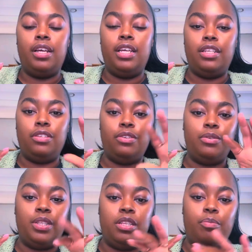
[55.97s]
And you'll
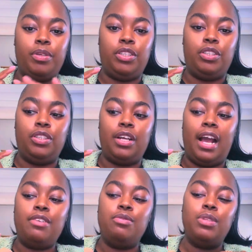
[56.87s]
see the picture. I
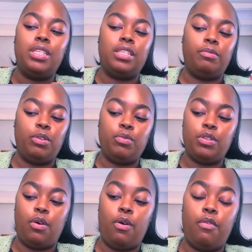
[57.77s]
knew that something was
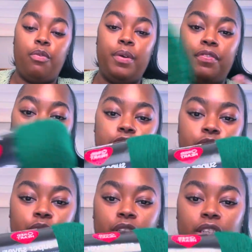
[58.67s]
off with this
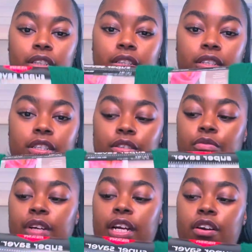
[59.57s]
green. This is
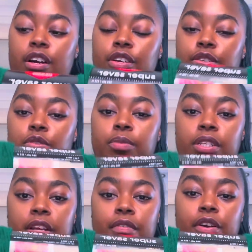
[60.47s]
Red Heart Super
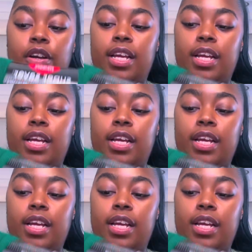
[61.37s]
Saver,